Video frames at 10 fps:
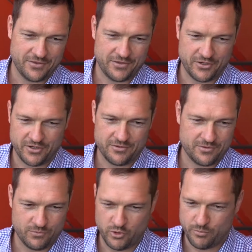you know,
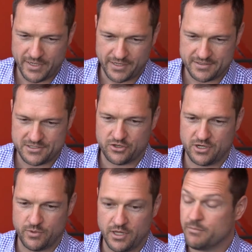the world markets are
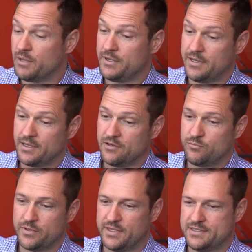going well, it might be negative,
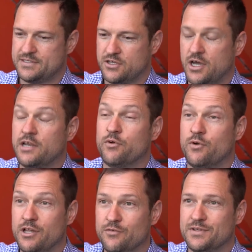but that's kind of
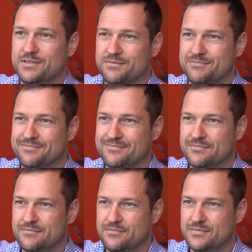irrelevant
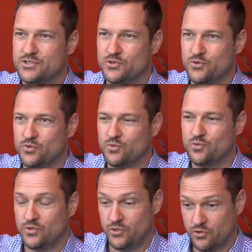to
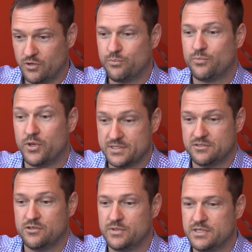your
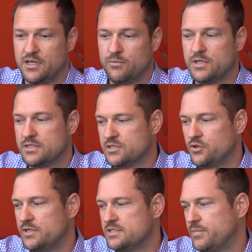personal retirement. So
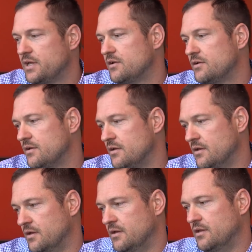it's about
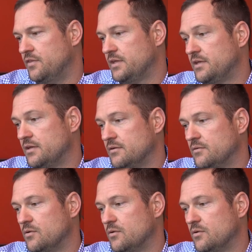thinking